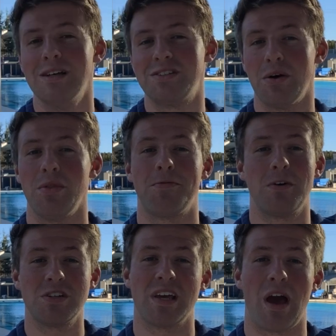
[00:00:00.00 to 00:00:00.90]
So the
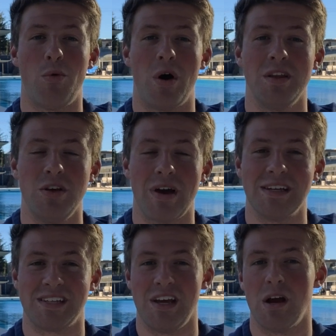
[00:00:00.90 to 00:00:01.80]
first thing I wanted you
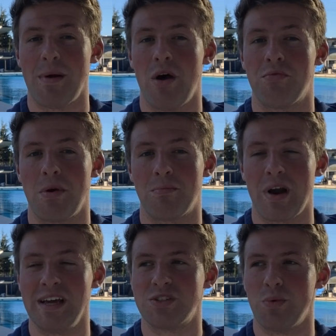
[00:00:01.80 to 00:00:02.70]
guys to hear about from
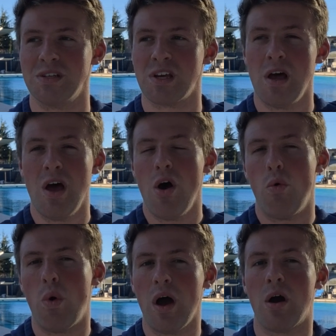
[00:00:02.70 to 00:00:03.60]
Bryce was, what